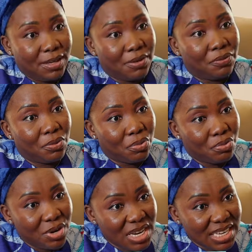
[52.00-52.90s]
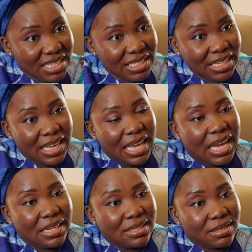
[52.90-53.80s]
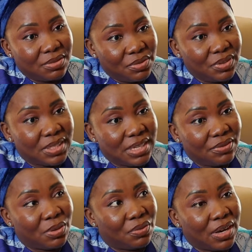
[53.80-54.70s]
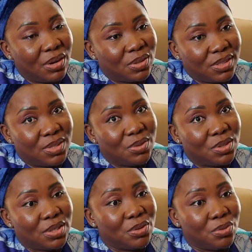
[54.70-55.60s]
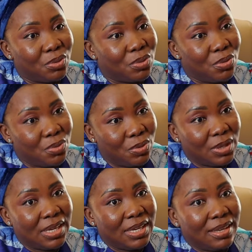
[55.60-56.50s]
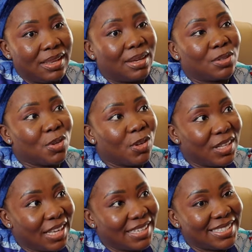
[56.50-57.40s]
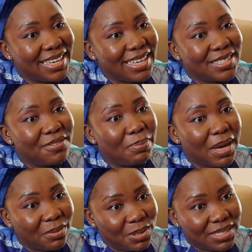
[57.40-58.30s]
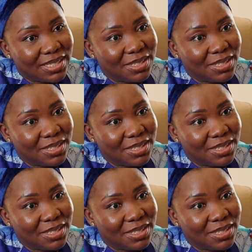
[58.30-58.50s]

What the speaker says: If you read Article 57 of our constitution, you would know that all the executive powers